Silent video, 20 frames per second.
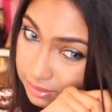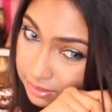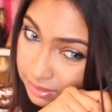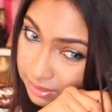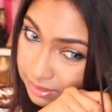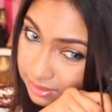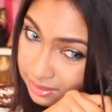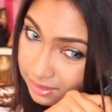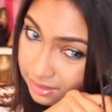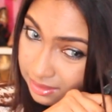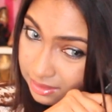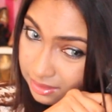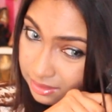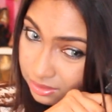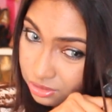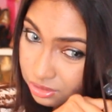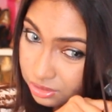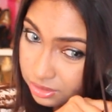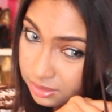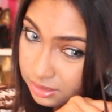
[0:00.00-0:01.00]
and
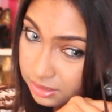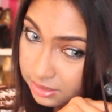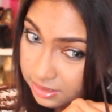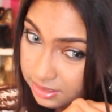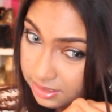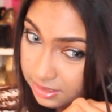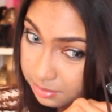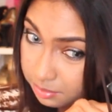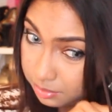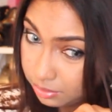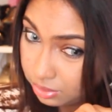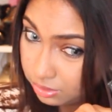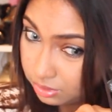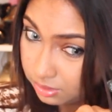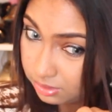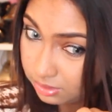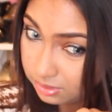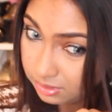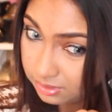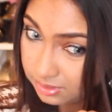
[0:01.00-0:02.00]
then she just
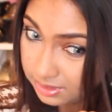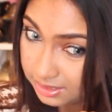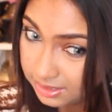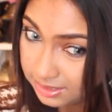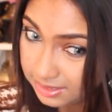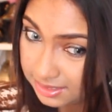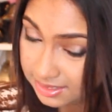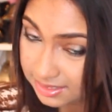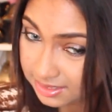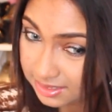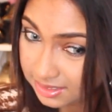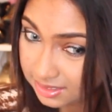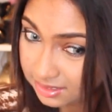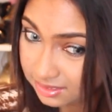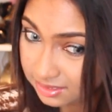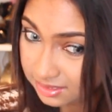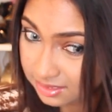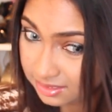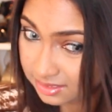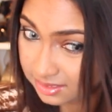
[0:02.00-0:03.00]
pulled it
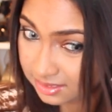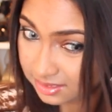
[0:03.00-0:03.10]
down.